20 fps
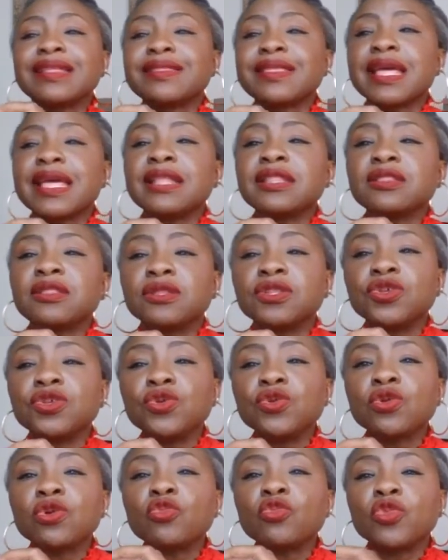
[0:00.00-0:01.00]
then
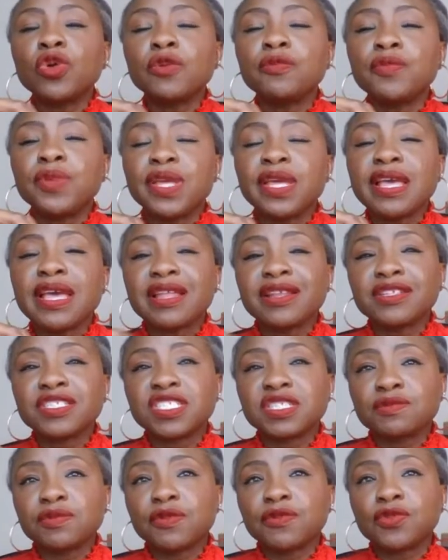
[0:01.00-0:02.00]
you will be
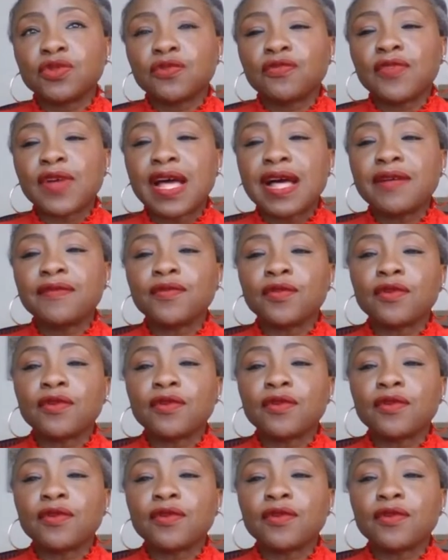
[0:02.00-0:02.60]
eligible to file